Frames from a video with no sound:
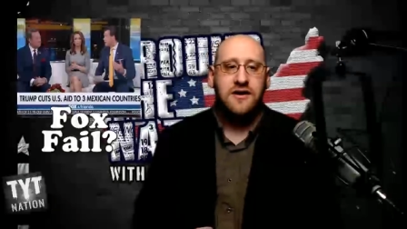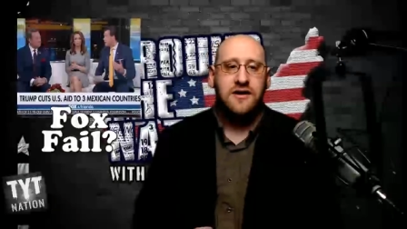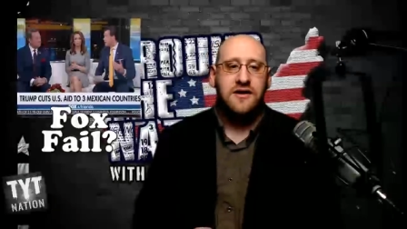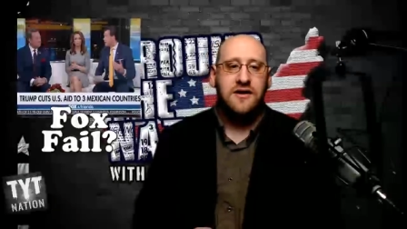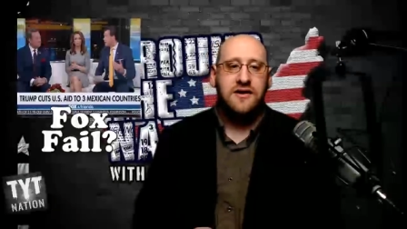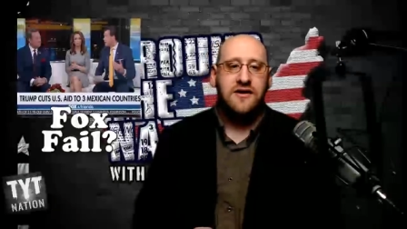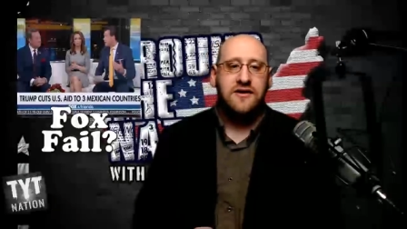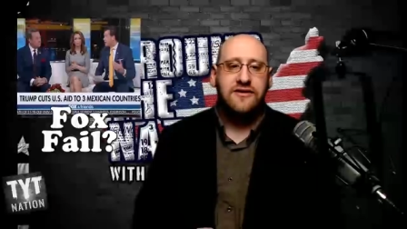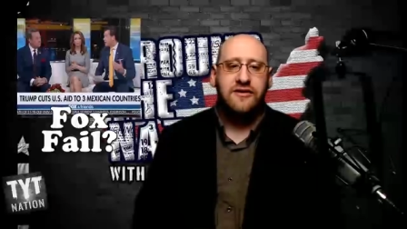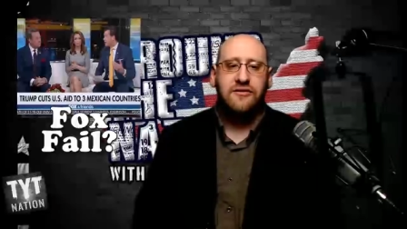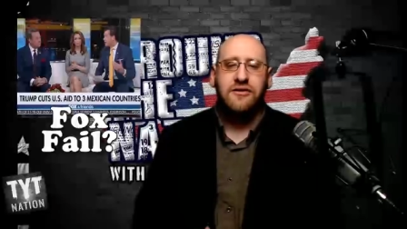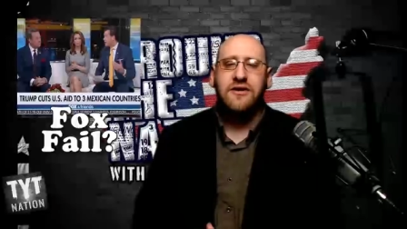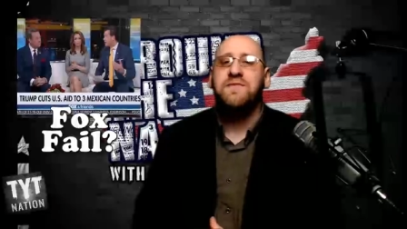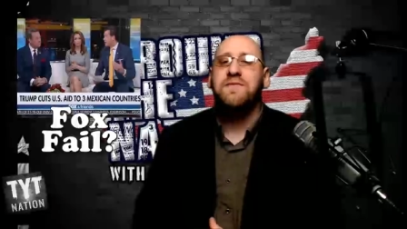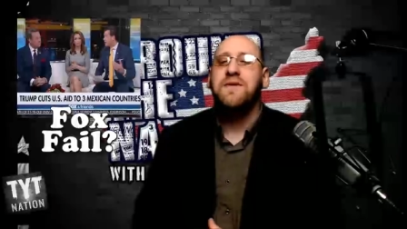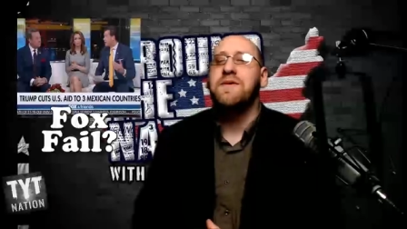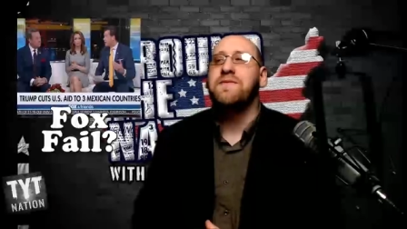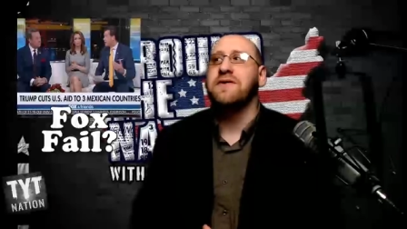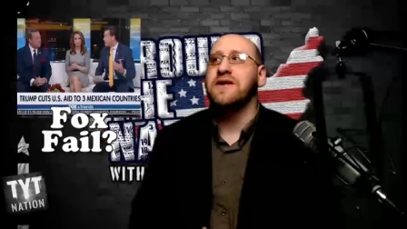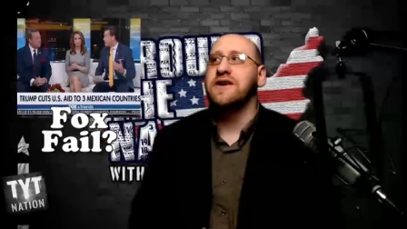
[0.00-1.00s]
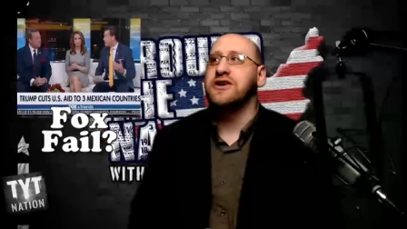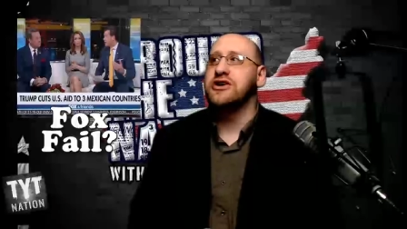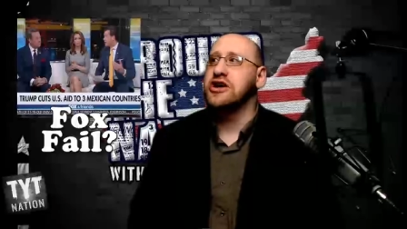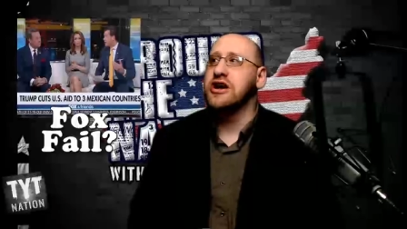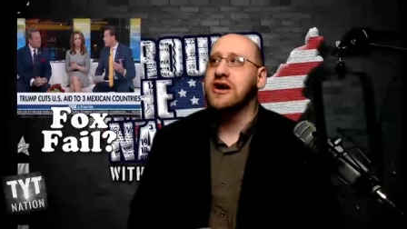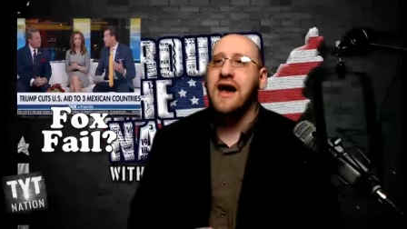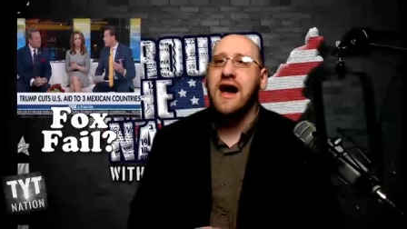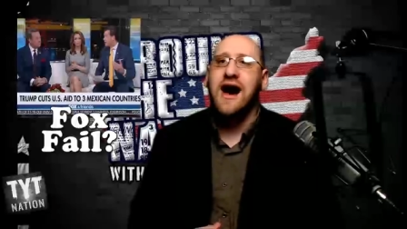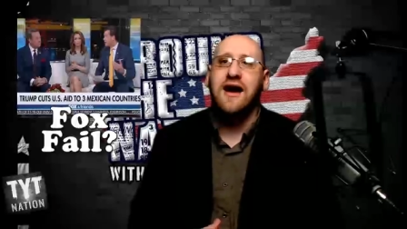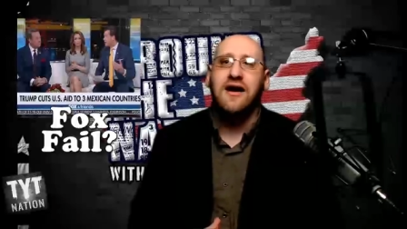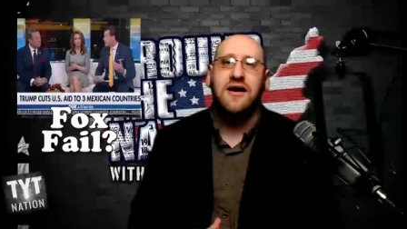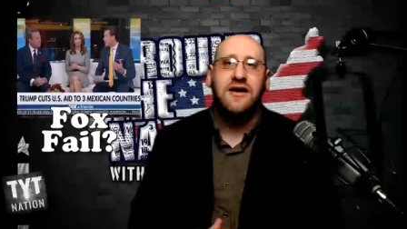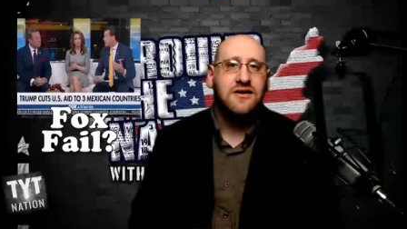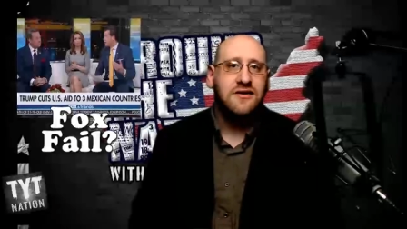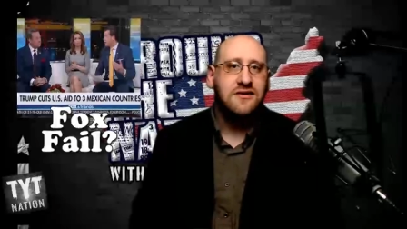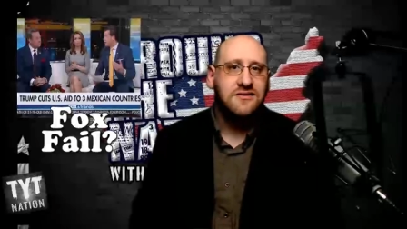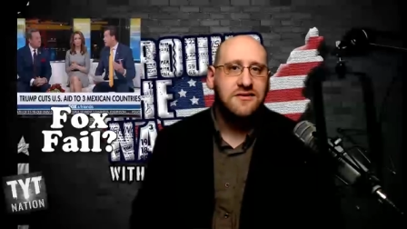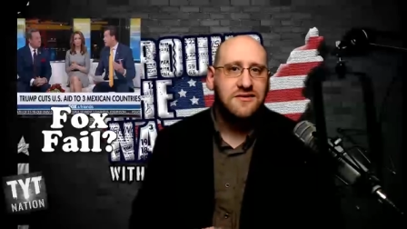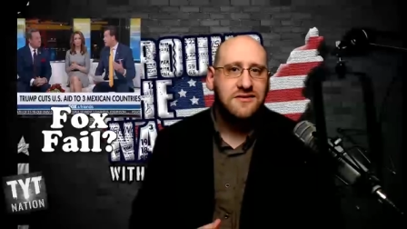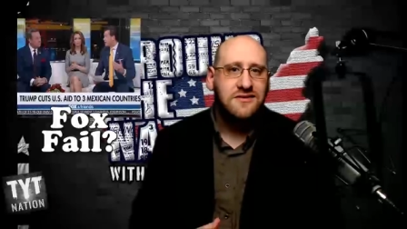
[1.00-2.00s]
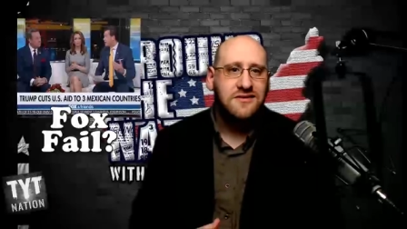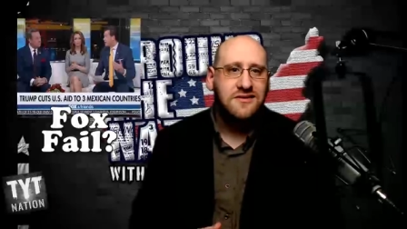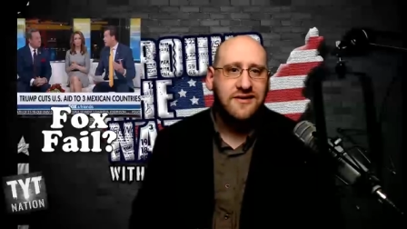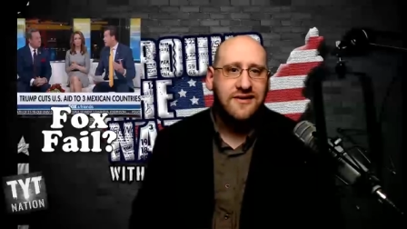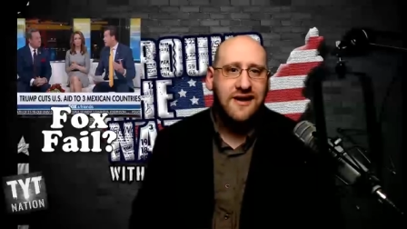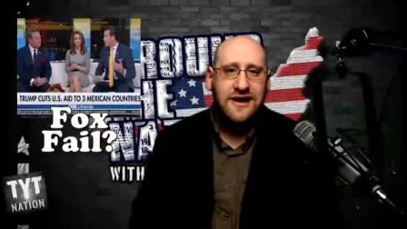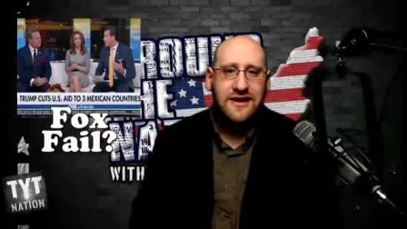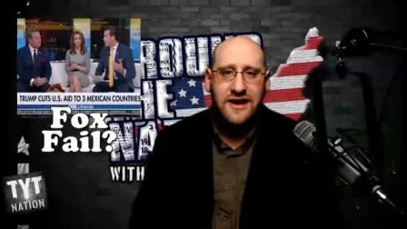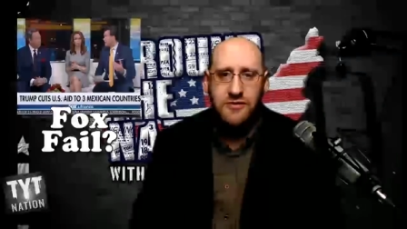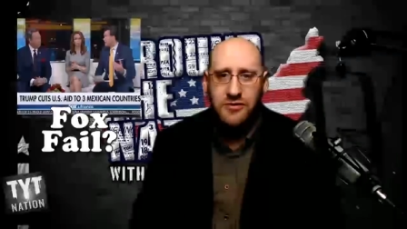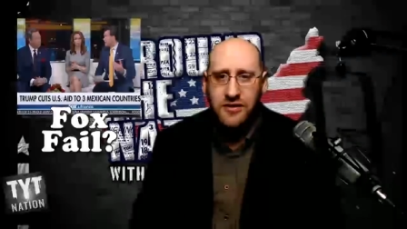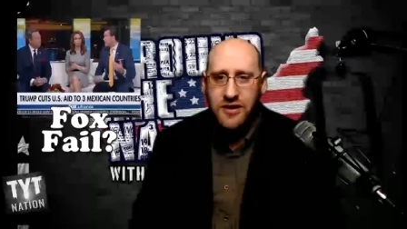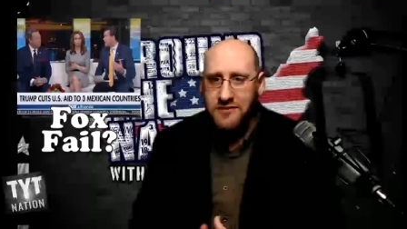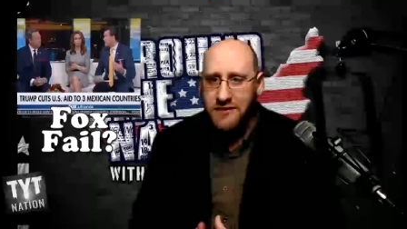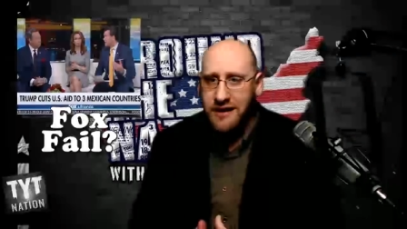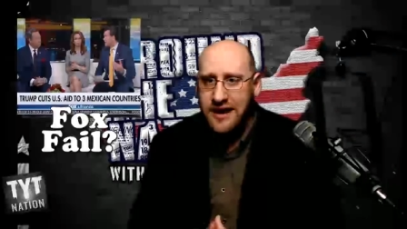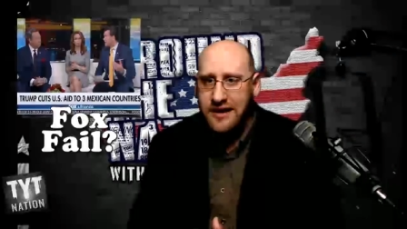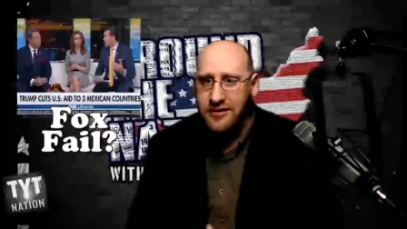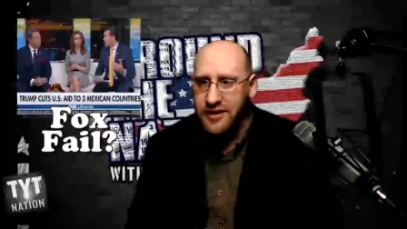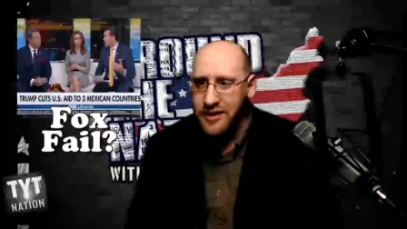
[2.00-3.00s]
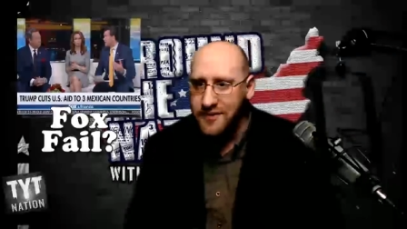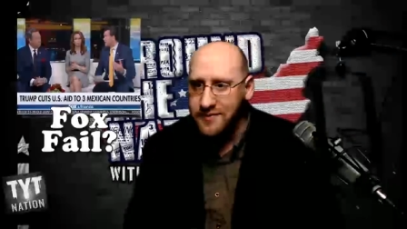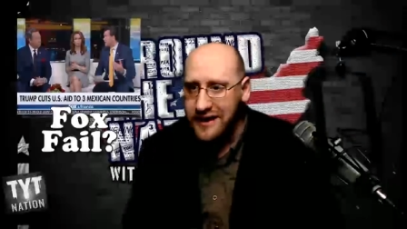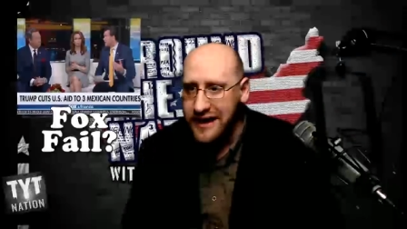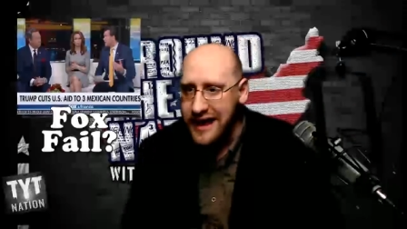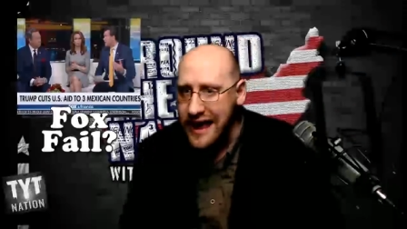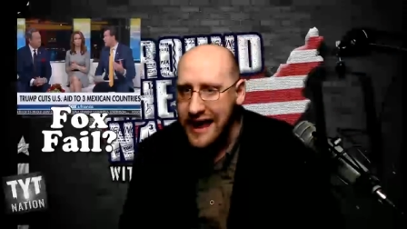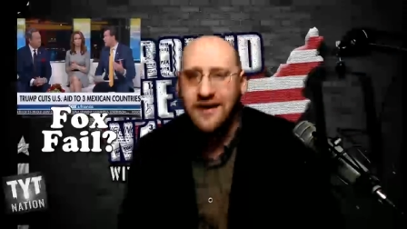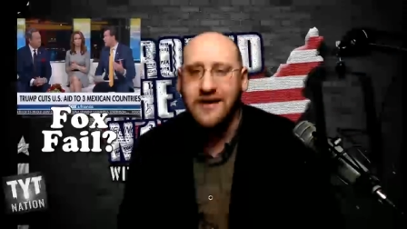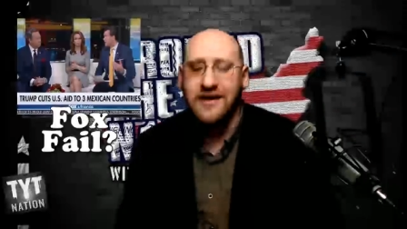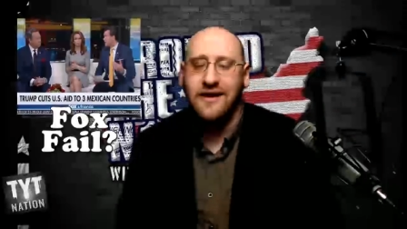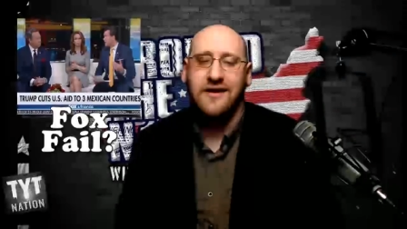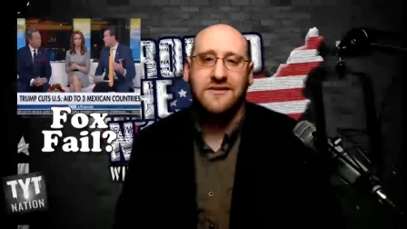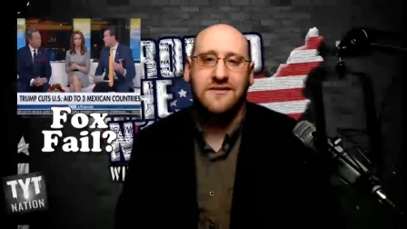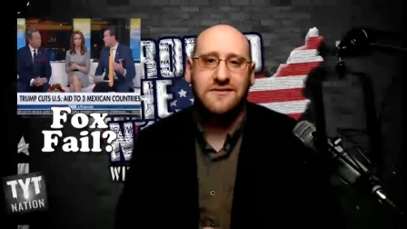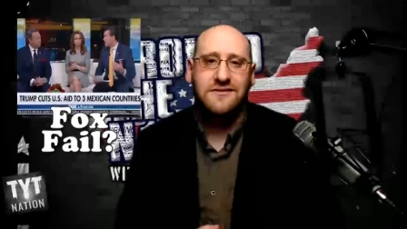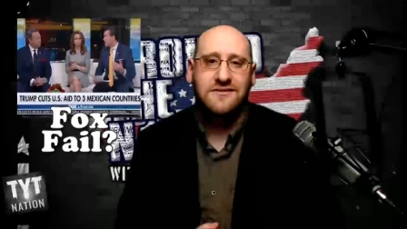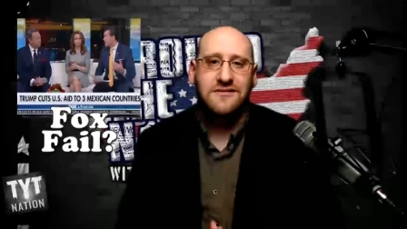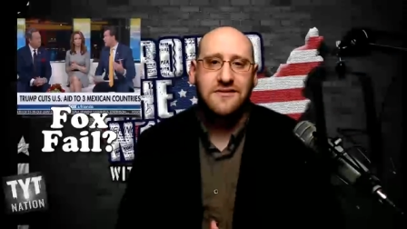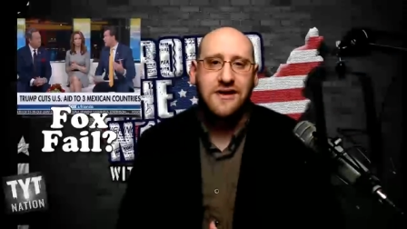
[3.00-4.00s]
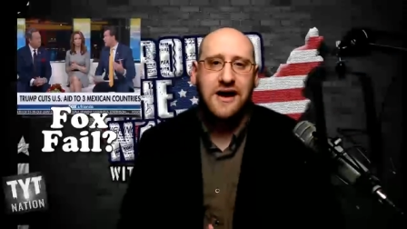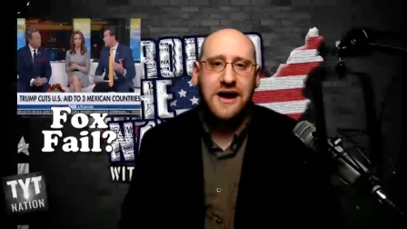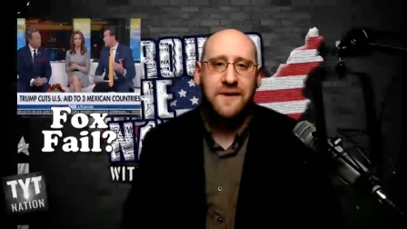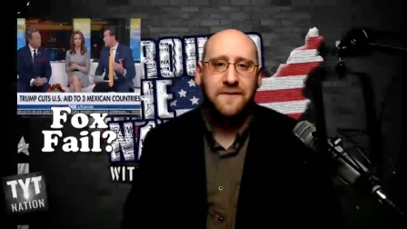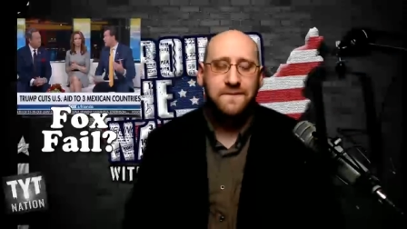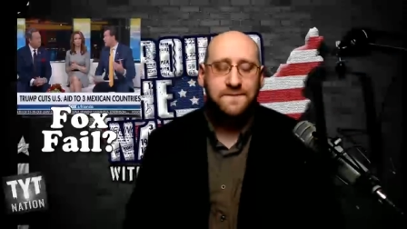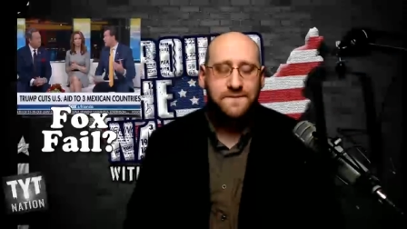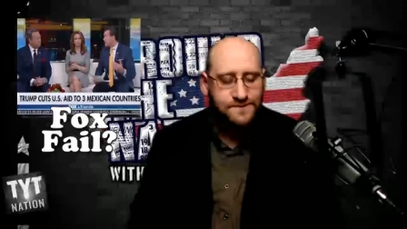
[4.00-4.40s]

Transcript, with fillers: So, what if people in Chicago decide they want to migrate up to Canada, right?